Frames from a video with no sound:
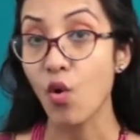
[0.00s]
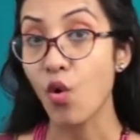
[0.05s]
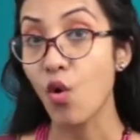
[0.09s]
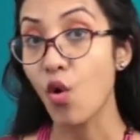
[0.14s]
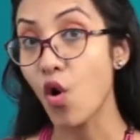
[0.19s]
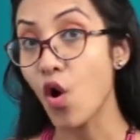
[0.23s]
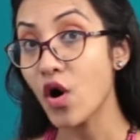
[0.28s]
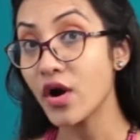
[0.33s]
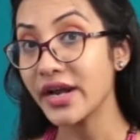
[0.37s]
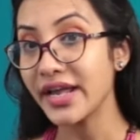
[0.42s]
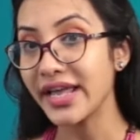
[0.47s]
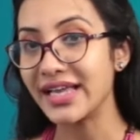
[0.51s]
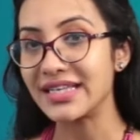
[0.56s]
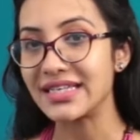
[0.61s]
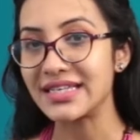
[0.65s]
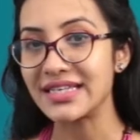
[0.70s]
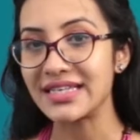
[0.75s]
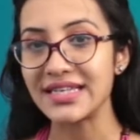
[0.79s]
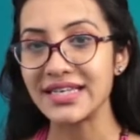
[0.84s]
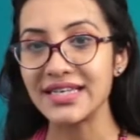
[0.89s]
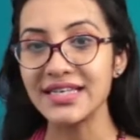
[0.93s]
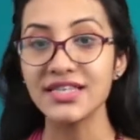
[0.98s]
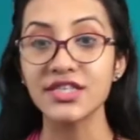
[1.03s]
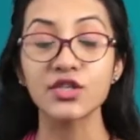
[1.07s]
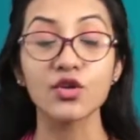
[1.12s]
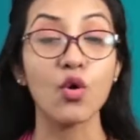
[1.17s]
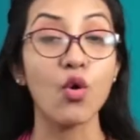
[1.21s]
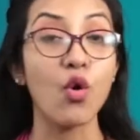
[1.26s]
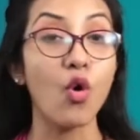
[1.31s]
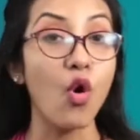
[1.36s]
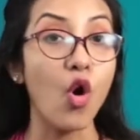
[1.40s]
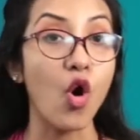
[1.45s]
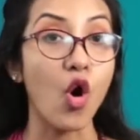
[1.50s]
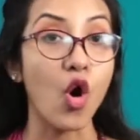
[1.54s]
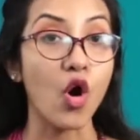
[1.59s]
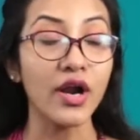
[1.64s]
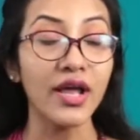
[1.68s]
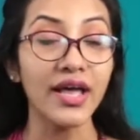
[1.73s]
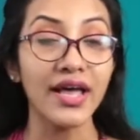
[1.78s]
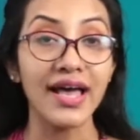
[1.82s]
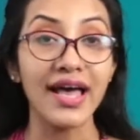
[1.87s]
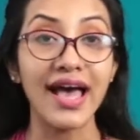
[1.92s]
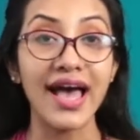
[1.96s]
or entities
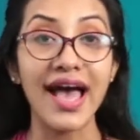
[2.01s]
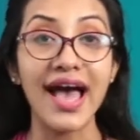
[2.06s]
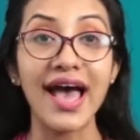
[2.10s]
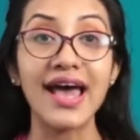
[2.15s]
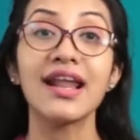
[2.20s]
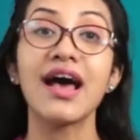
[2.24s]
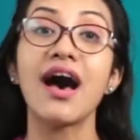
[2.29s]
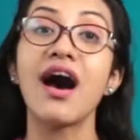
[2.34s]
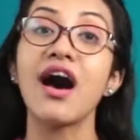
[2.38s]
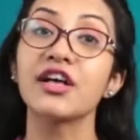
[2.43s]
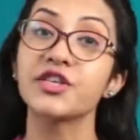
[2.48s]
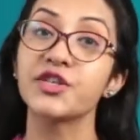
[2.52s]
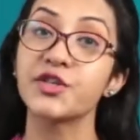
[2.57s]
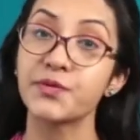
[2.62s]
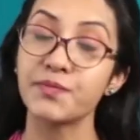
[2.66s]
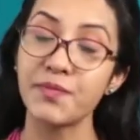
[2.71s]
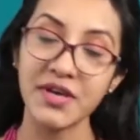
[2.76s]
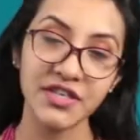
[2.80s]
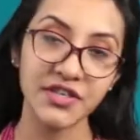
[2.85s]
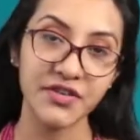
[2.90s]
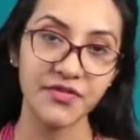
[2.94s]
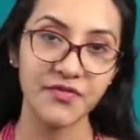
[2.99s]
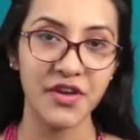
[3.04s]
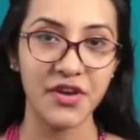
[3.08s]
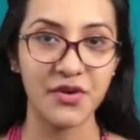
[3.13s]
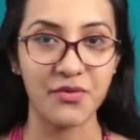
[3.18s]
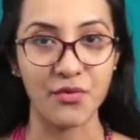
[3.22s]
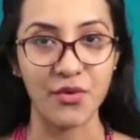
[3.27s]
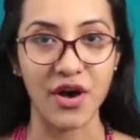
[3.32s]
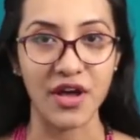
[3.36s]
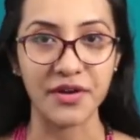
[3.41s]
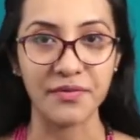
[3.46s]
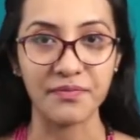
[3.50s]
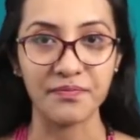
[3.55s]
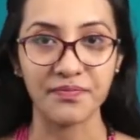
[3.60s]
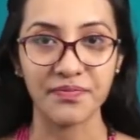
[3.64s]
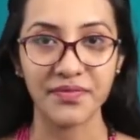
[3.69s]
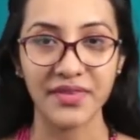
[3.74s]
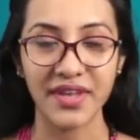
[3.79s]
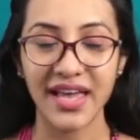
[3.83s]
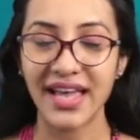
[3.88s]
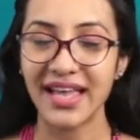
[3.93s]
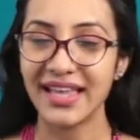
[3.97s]
or an unspecific one.
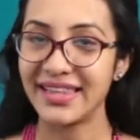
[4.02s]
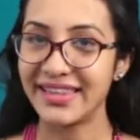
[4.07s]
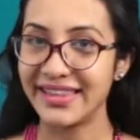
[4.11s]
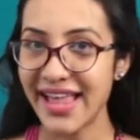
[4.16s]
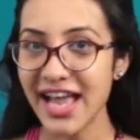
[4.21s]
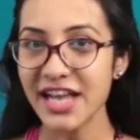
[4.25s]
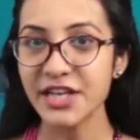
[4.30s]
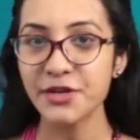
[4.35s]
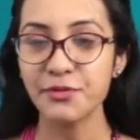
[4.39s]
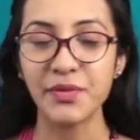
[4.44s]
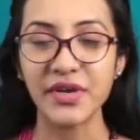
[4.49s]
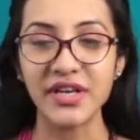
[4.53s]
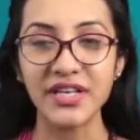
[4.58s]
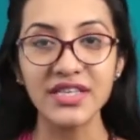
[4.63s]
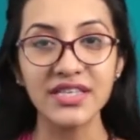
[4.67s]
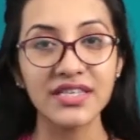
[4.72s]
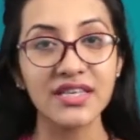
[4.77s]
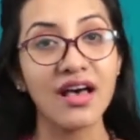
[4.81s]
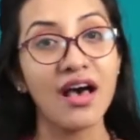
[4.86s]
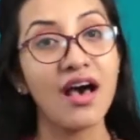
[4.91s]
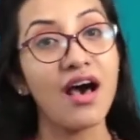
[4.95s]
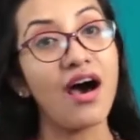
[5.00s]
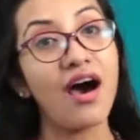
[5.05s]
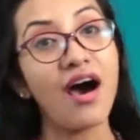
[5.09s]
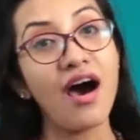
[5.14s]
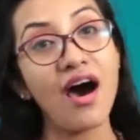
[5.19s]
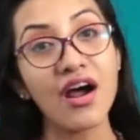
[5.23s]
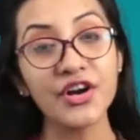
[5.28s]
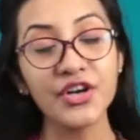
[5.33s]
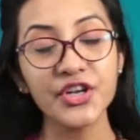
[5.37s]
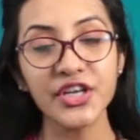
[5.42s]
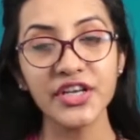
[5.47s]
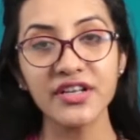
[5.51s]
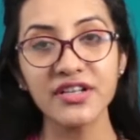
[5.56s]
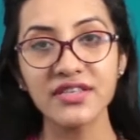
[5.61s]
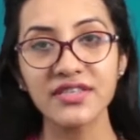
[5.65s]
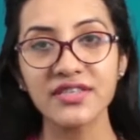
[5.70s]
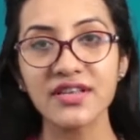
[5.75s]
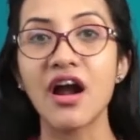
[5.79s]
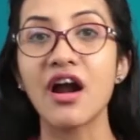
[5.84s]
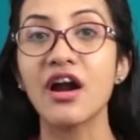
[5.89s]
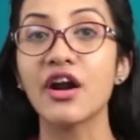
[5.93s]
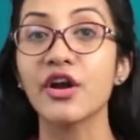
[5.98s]
That means
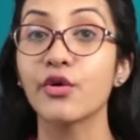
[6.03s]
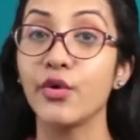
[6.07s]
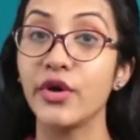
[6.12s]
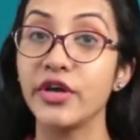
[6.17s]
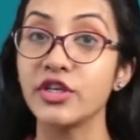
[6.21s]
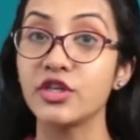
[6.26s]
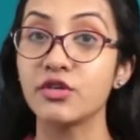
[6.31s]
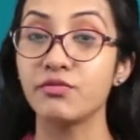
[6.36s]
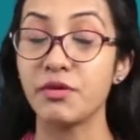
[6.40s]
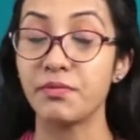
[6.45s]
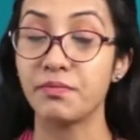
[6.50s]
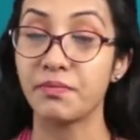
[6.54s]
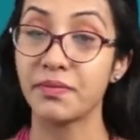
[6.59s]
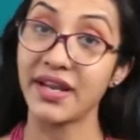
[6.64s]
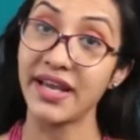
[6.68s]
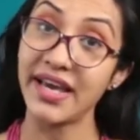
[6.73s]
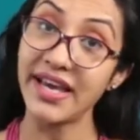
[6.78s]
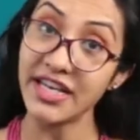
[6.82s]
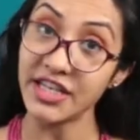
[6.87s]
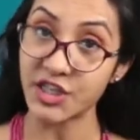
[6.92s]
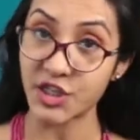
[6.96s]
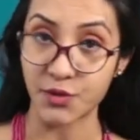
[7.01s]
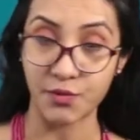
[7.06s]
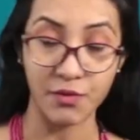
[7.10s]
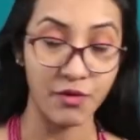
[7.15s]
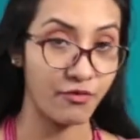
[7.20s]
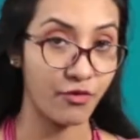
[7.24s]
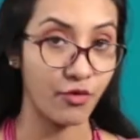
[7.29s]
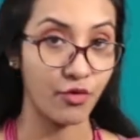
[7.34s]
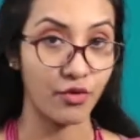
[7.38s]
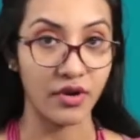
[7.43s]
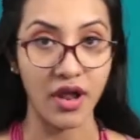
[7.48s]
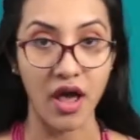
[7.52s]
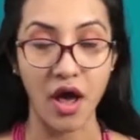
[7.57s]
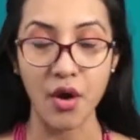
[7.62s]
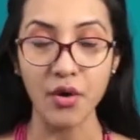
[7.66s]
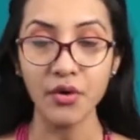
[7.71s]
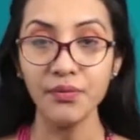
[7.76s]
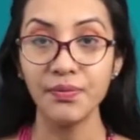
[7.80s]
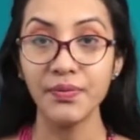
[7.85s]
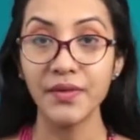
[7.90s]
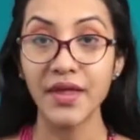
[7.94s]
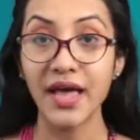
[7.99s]
articles are going to be placed before
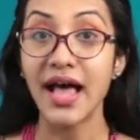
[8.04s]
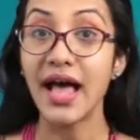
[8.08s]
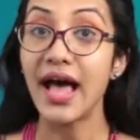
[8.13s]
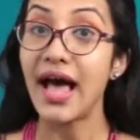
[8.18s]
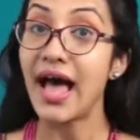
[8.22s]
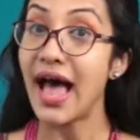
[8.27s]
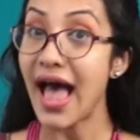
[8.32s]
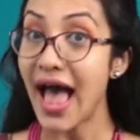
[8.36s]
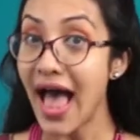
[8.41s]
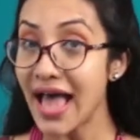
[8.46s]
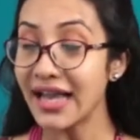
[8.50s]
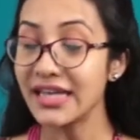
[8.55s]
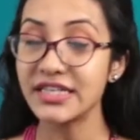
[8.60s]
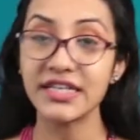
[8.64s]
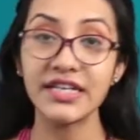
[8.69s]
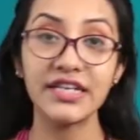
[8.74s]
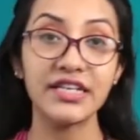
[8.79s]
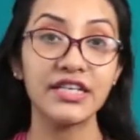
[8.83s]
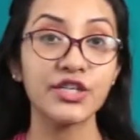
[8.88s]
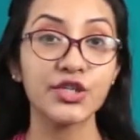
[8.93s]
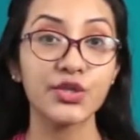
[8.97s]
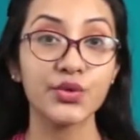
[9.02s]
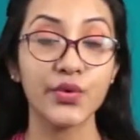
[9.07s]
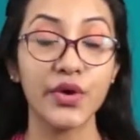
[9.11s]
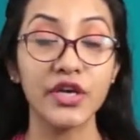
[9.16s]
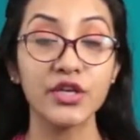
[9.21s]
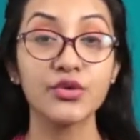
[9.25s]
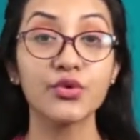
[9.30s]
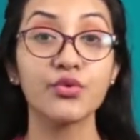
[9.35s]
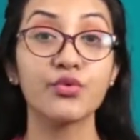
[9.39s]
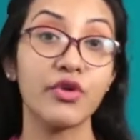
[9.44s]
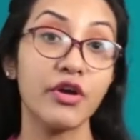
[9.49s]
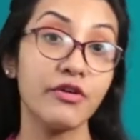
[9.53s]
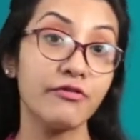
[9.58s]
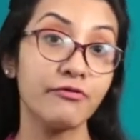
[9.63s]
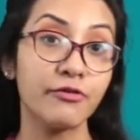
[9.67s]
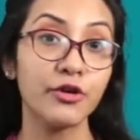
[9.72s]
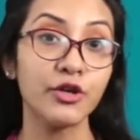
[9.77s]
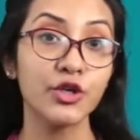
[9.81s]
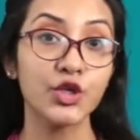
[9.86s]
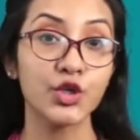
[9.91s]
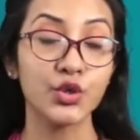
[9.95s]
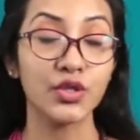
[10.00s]
noun and it is going to
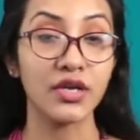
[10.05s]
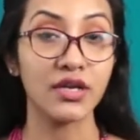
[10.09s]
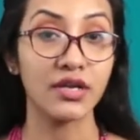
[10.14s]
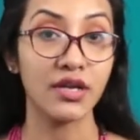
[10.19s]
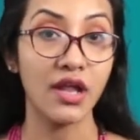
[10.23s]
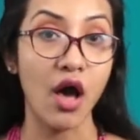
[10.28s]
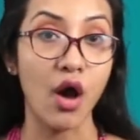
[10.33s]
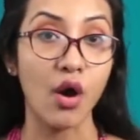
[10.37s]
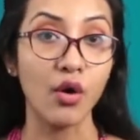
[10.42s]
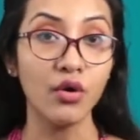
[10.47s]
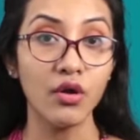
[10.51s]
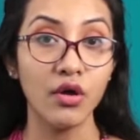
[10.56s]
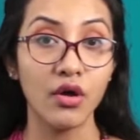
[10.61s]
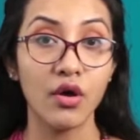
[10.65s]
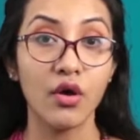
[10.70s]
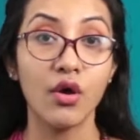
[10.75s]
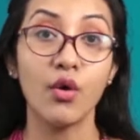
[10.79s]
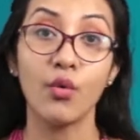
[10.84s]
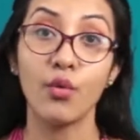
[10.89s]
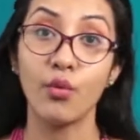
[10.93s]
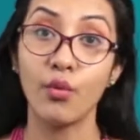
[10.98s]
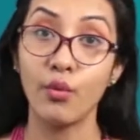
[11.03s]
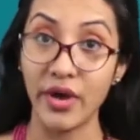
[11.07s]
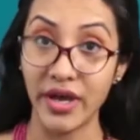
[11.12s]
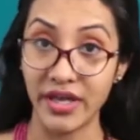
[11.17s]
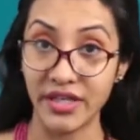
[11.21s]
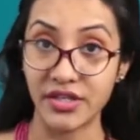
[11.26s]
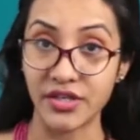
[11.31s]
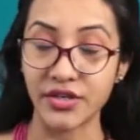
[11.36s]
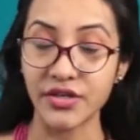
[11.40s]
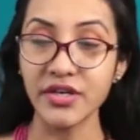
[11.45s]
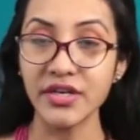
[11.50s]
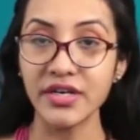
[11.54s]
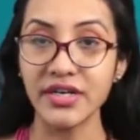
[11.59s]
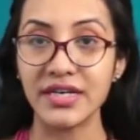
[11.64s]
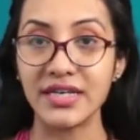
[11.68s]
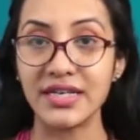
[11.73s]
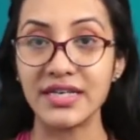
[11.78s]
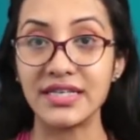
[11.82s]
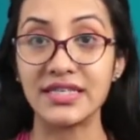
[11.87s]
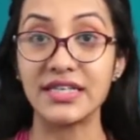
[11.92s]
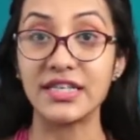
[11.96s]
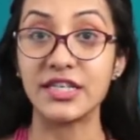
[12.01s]
refer to the noun whether
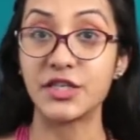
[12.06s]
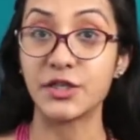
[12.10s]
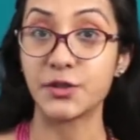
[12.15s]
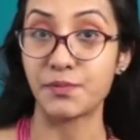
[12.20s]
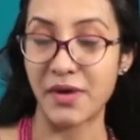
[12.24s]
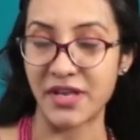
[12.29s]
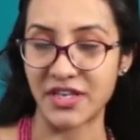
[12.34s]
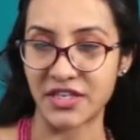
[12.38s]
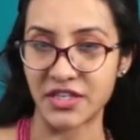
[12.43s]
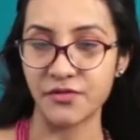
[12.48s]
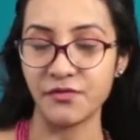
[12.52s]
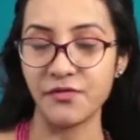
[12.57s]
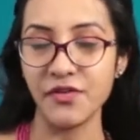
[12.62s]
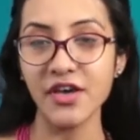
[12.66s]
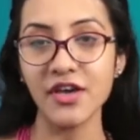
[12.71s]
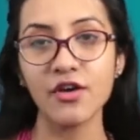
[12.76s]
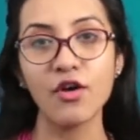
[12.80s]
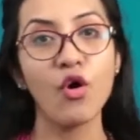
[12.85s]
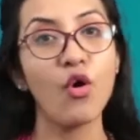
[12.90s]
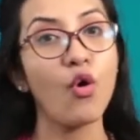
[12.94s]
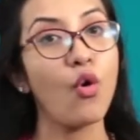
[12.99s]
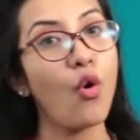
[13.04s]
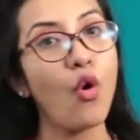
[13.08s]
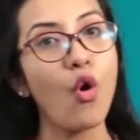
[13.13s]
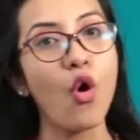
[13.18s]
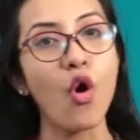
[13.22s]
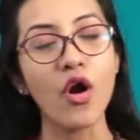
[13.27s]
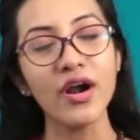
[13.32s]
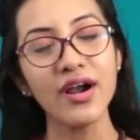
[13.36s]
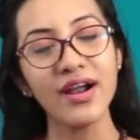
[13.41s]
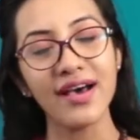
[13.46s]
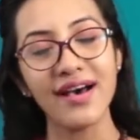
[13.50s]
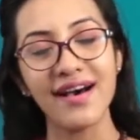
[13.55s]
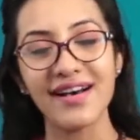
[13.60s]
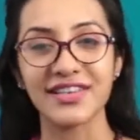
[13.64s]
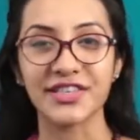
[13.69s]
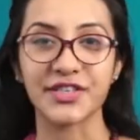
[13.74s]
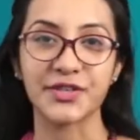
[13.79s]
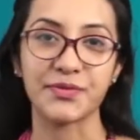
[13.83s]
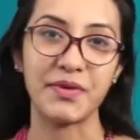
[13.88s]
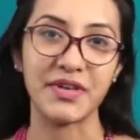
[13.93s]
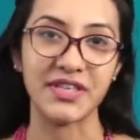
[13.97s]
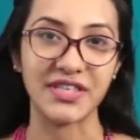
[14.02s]
is it specific or
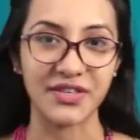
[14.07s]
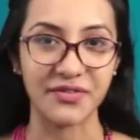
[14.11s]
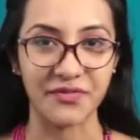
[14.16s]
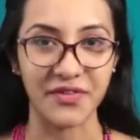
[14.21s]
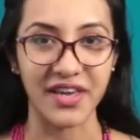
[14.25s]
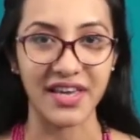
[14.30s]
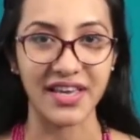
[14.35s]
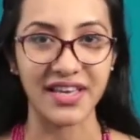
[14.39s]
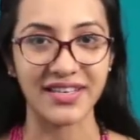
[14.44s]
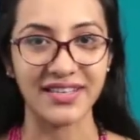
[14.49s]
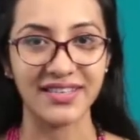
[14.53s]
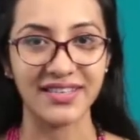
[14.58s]
unspecific.